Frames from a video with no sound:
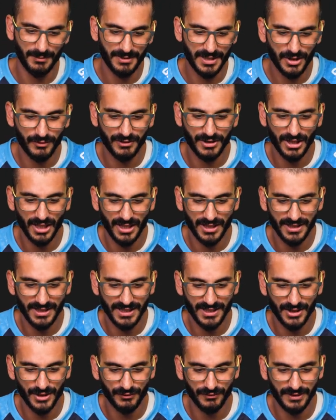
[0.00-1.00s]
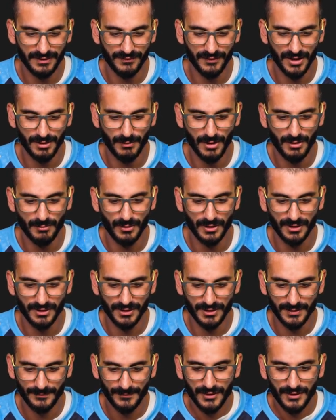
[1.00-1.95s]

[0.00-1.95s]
So let's return these three for the moment.